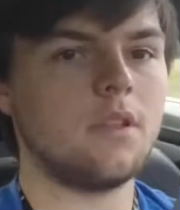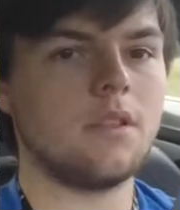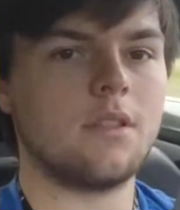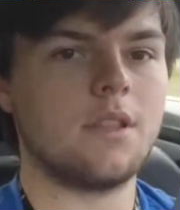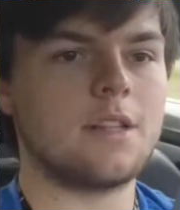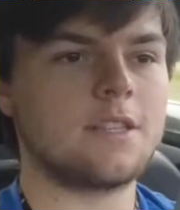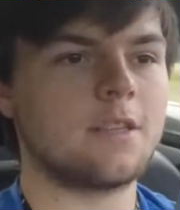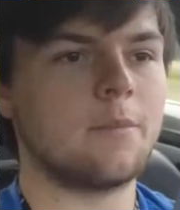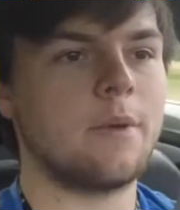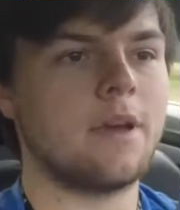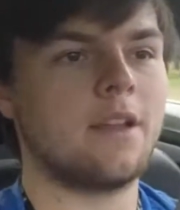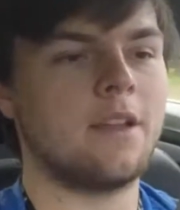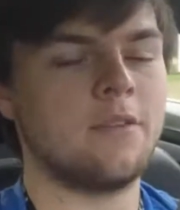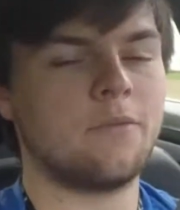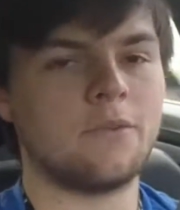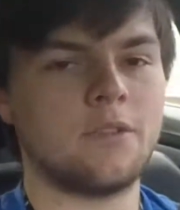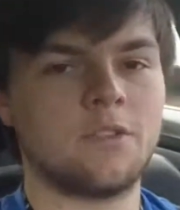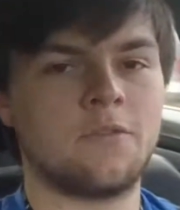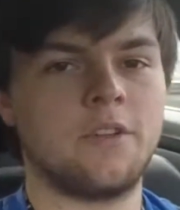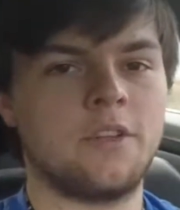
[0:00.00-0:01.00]
that's about it
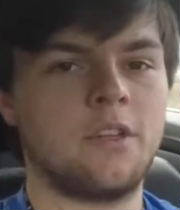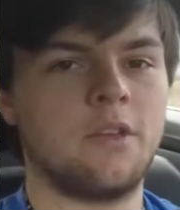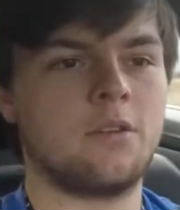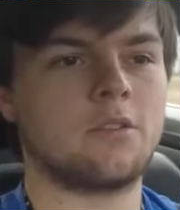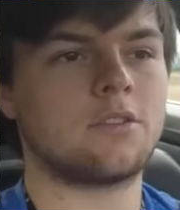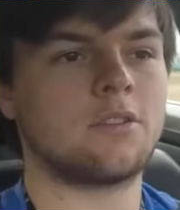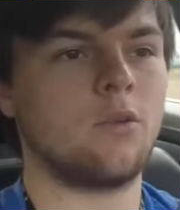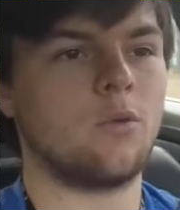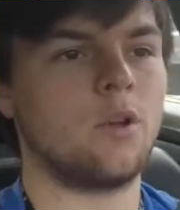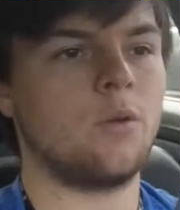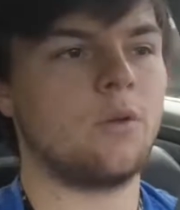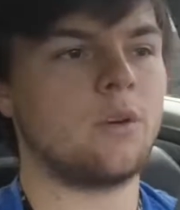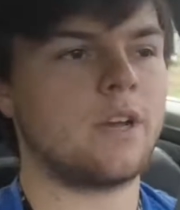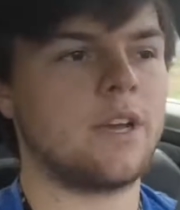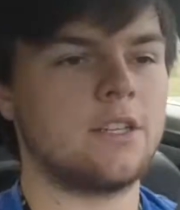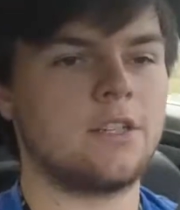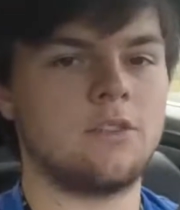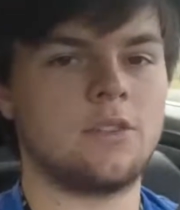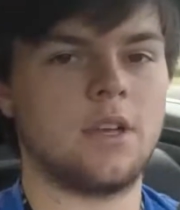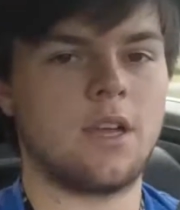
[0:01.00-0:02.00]
for this video, so we will
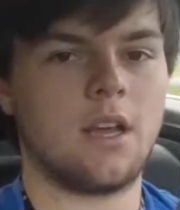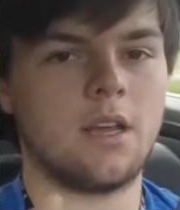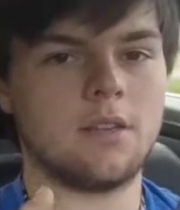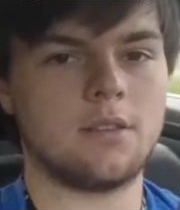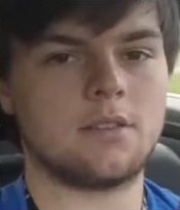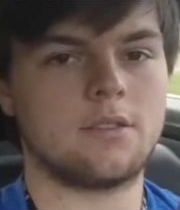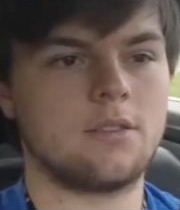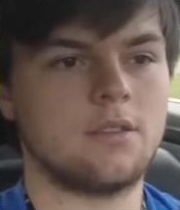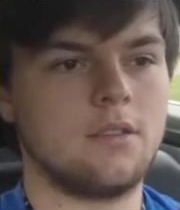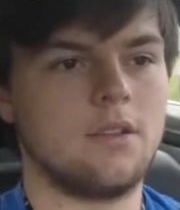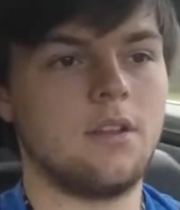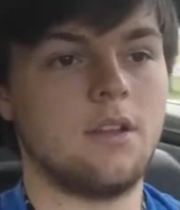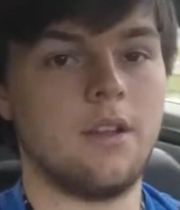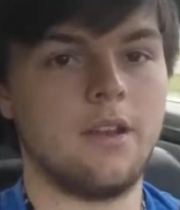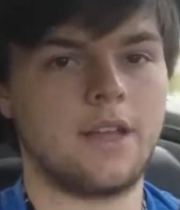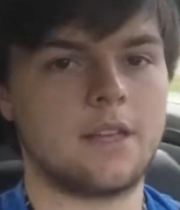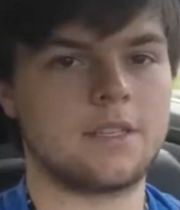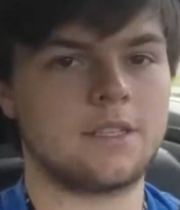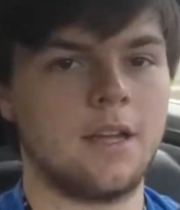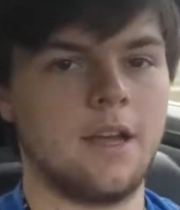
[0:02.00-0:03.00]
catch you guys
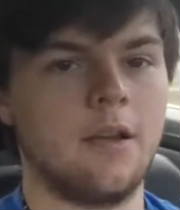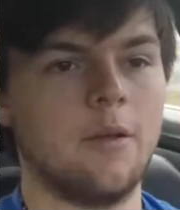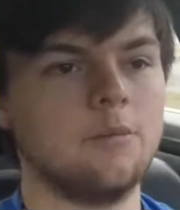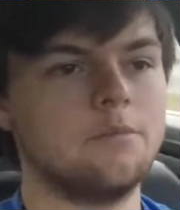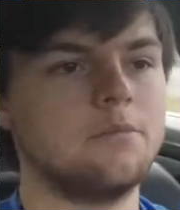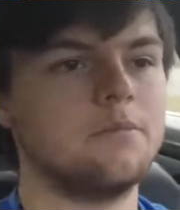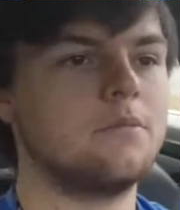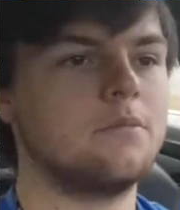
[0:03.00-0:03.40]
next time.